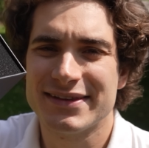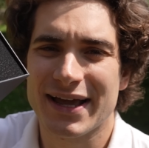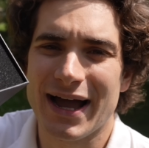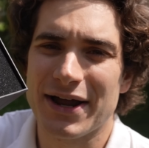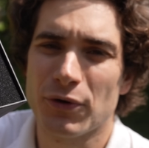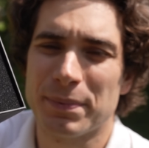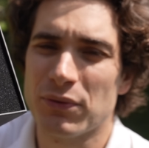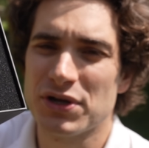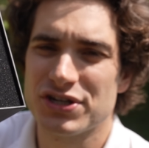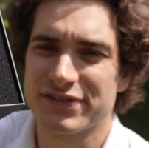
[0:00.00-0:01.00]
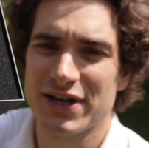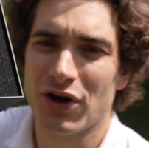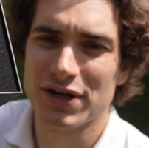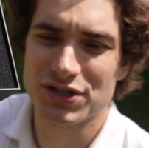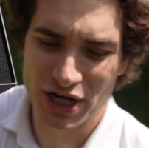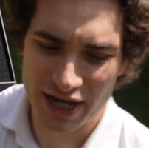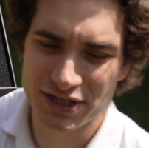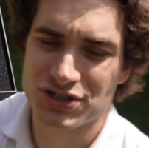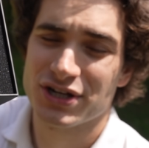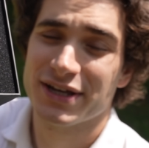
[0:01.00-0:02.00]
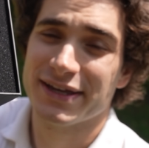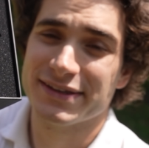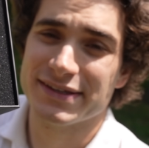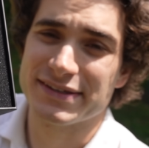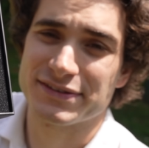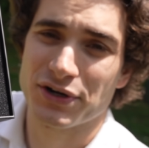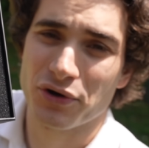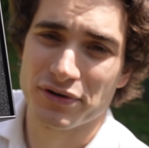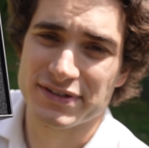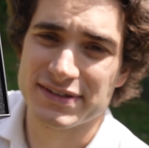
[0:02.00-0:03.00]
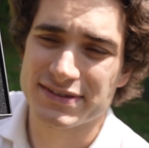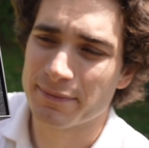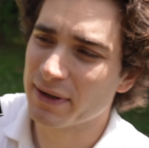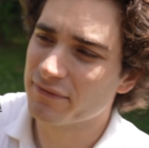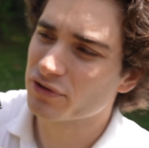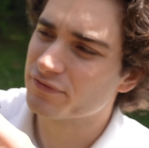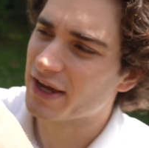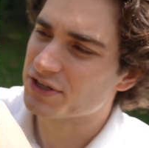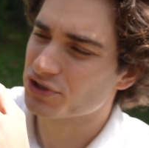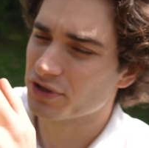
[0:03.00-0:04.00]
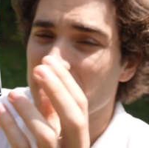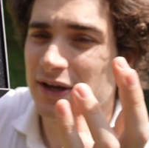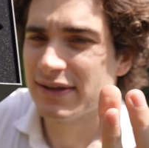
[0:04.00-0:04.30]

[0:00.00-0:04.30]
the canopy, which is the only change in this drone since the previous version.